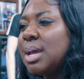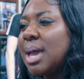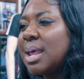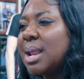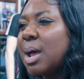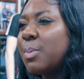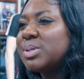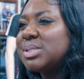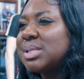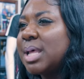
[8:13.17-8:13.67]

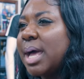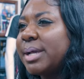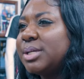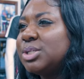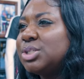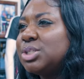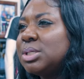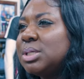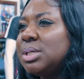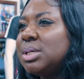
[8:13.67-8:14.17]
And I was like,
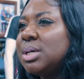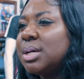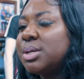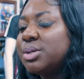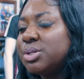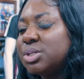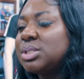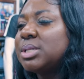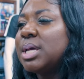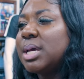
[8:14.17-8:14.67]
she
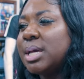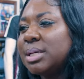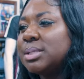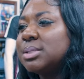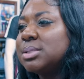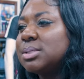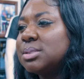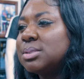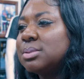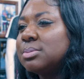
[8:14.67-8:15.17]

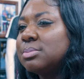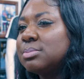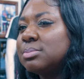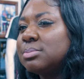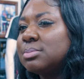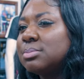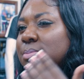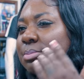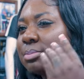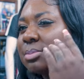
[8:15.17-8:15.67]
understands
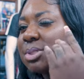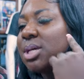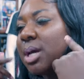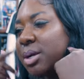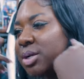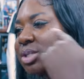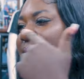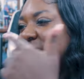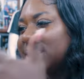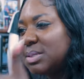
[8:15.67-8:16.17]

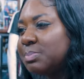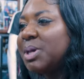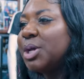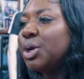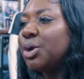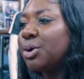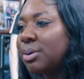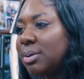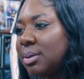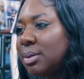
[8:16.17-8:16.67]

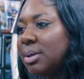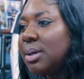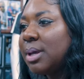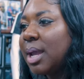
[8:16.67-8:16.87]
bigger.